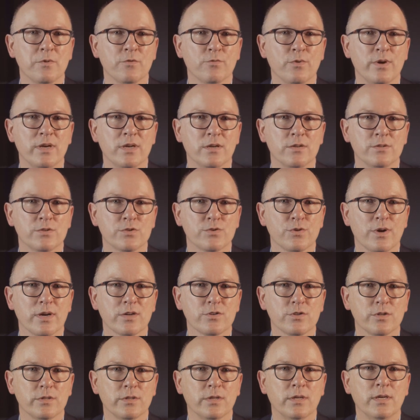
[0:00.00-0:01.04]
of
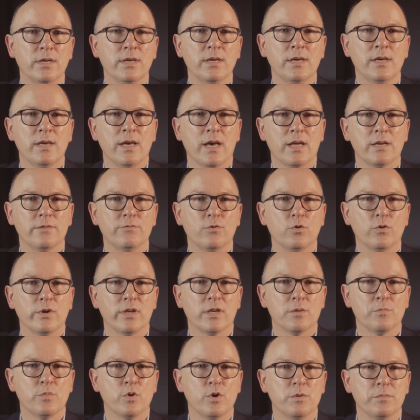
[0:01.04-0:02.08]
reconstruction and
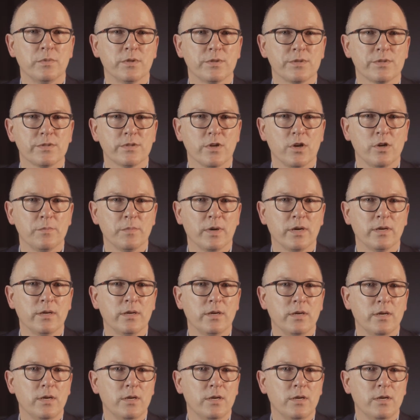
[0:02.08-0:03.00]
avoiding a permanent stoma,